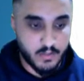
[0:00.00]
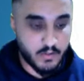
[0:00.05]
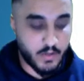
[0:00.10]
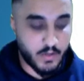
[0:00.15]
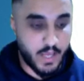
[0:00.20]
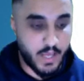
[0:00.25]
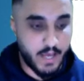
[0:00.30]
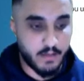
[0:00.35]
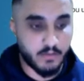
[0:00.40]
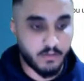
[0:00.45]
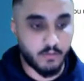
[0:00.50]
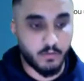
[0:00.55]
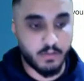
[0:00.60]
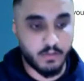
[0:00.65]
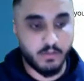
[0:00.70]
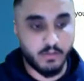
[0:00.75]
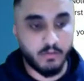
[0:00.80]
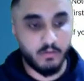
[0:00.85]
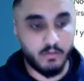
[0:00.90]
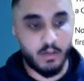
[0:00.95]
So yeah, so
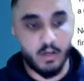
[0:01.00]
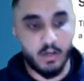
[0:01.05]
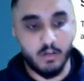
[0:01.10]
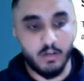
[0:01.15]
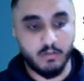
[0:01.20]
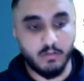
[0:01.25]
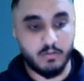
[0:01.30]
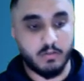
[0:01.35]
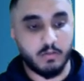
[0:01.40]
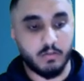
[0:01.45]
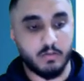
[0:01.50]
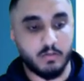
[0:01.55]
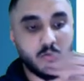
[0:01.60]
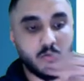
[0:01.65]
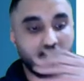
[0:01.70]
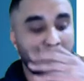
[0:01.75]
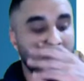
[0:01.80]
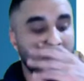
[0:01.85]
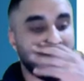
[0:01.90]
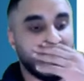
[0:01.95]
once you go
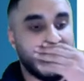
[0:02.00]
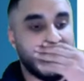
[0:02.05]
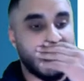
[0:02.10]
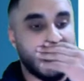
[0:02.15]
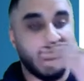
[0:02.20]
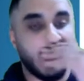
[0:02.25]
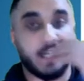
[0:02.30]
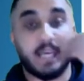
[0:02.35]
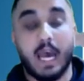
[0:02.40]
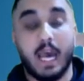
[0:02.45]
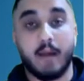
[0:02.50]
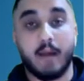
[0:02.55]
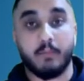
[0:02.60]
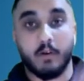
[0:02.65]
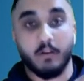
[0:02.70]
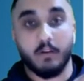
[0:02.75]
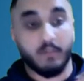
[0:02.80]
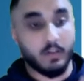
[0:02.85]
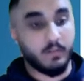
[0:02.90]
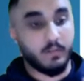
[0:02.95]
to
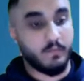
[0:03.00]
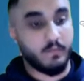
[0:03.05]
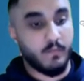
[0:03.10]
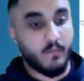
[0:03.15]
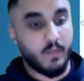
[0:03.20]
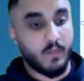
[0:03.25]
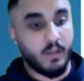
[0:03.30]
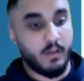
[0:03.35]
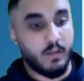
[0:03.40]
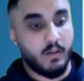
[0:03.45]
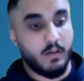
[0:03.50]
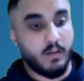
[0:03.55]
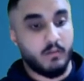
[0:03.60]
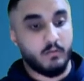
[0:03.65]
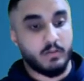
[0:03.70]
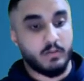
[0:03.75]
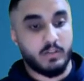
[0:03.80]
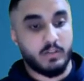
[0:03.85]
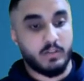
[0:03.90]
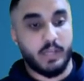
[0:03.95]
CapRover,
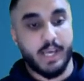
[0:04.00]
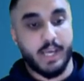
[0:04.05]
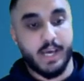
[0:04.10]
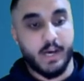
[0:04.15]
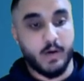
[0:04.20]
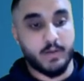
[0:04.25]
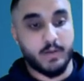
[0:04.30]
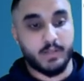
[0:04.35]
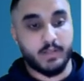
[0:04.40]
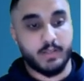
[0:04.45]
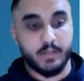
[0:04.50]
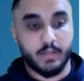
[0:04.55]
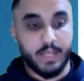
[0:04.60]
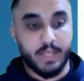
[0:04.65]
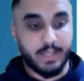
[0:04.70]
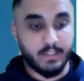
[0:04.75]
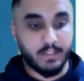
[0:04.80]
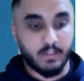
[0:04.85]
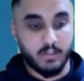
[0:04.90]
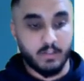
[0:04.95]
once you go to
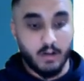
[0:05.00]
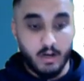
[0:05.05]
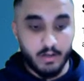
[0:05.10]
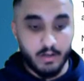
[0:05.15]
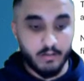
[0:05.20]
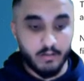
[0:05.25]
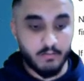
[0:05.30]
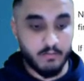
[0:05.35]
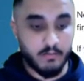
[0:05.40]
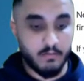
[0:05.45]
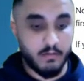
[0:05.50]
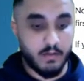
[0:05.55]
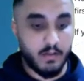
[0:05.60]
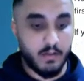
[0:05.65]
getting started,